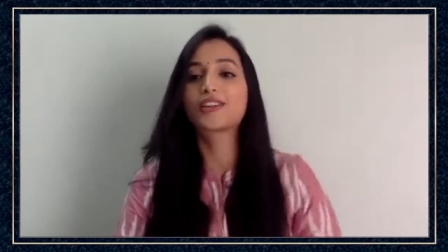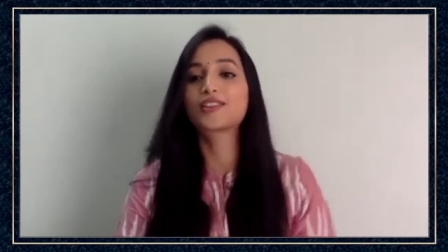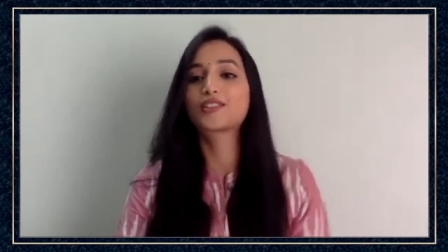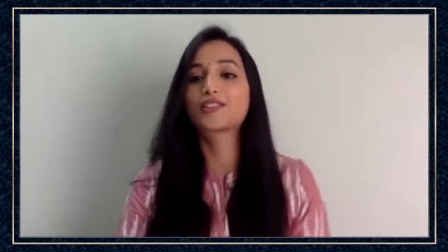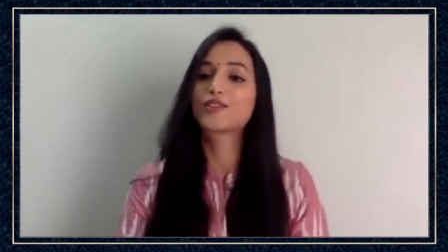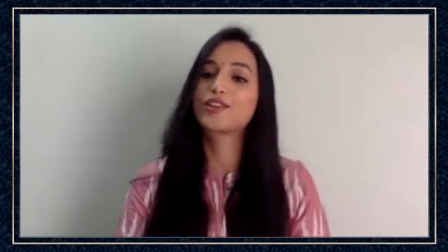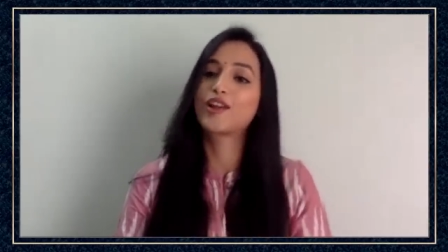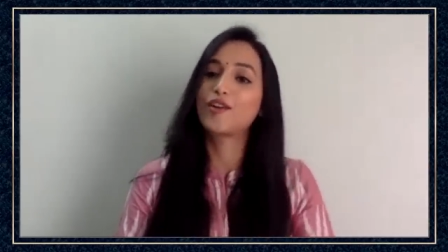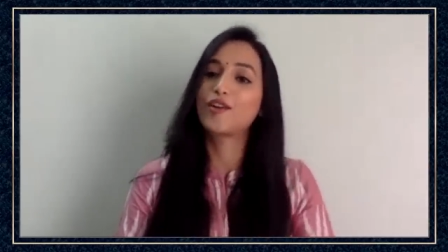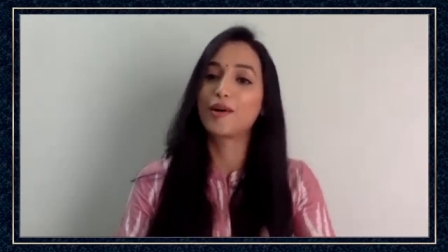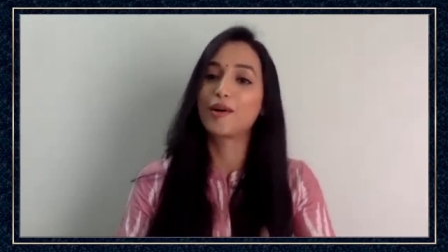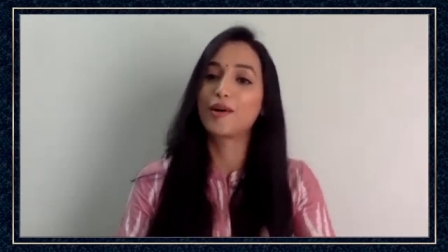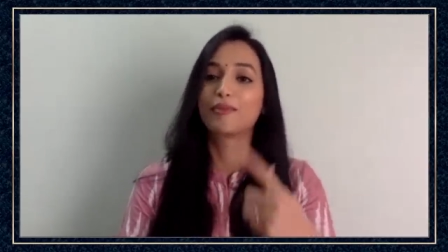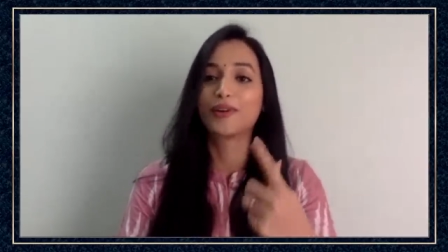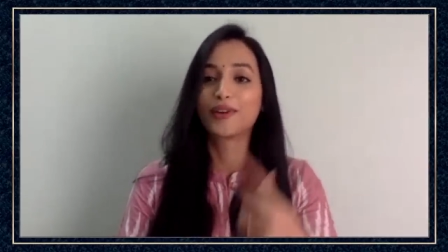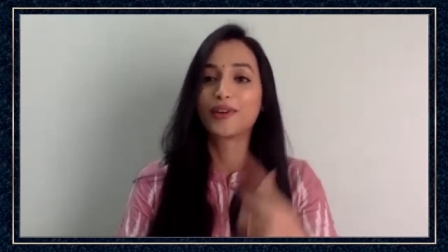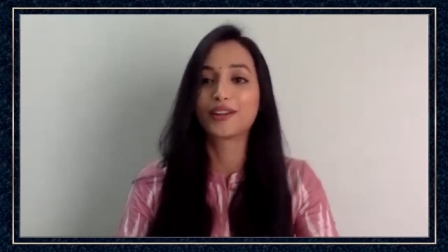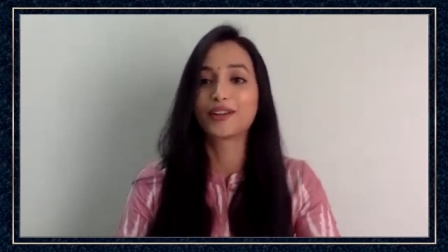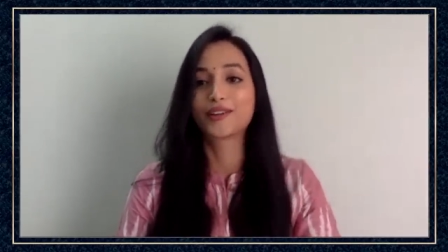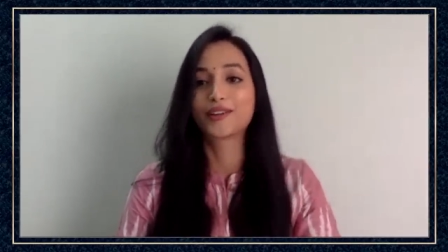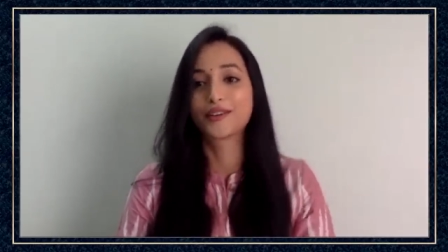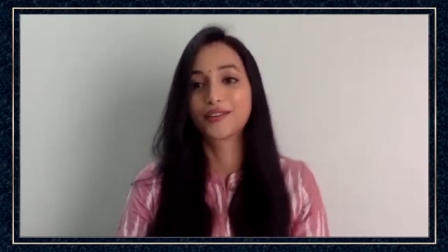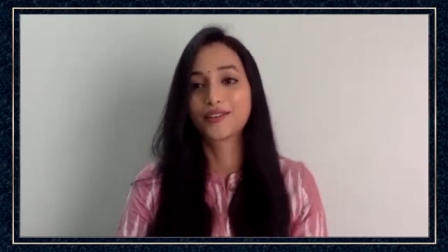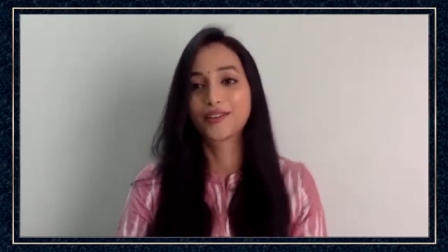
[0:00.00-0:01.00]
so now I'm
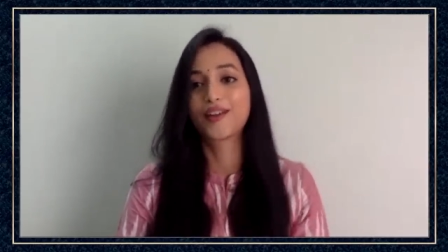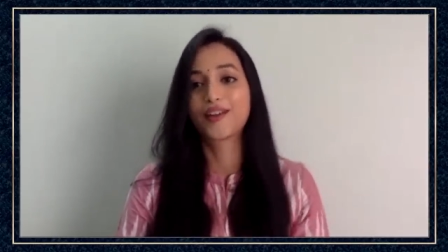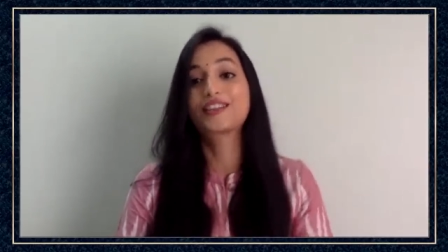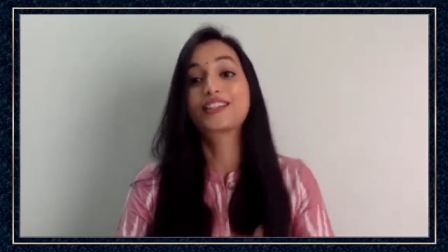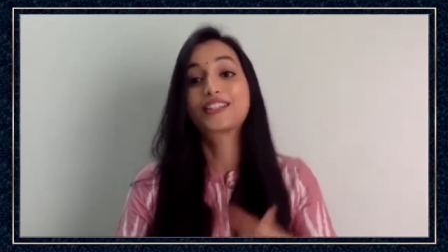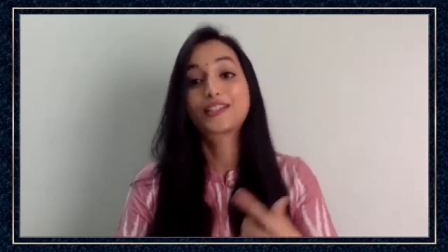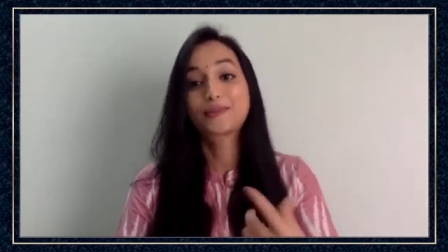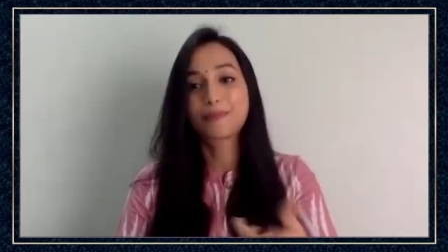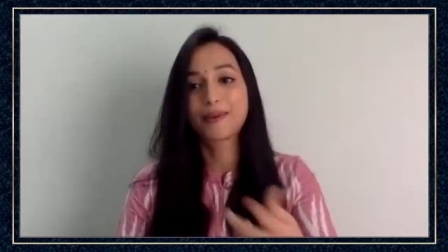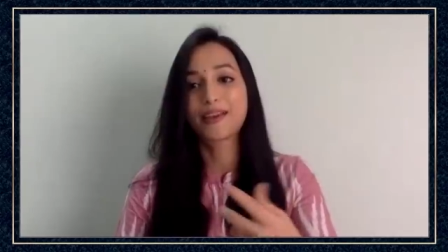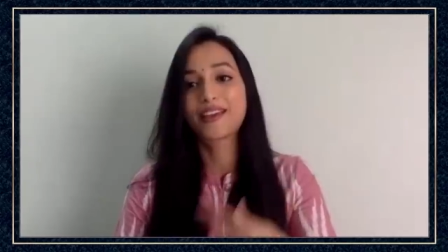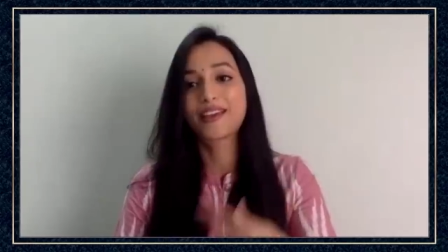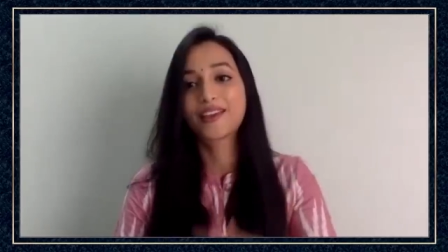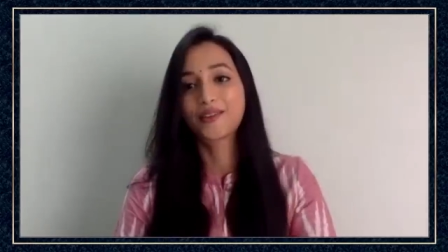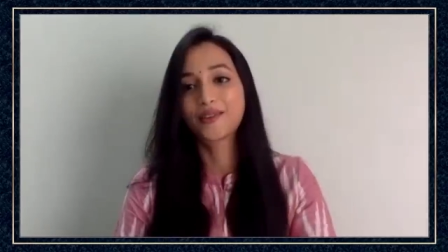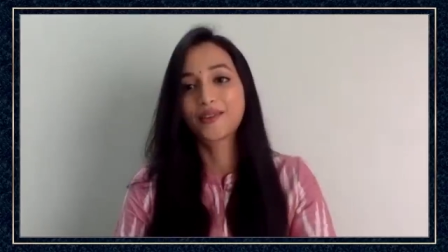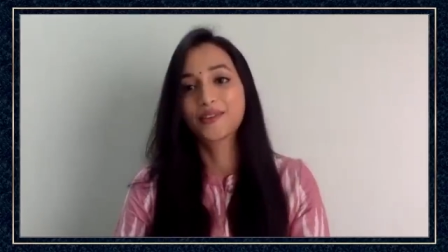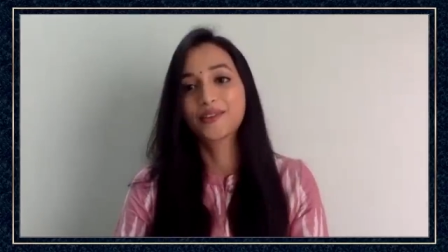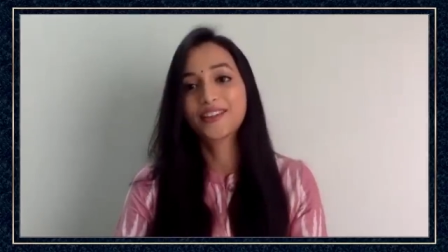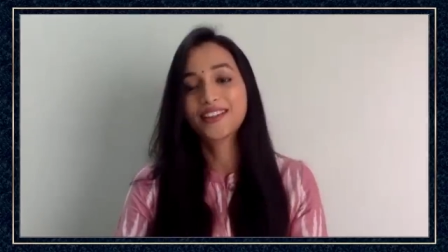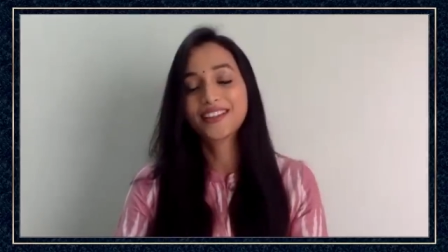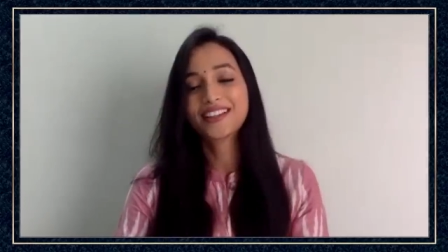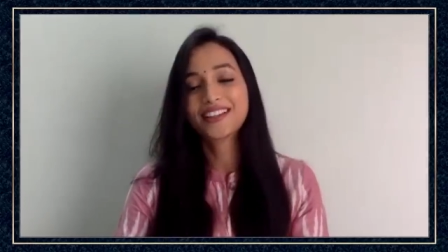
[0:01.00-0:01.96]
going to not spare you.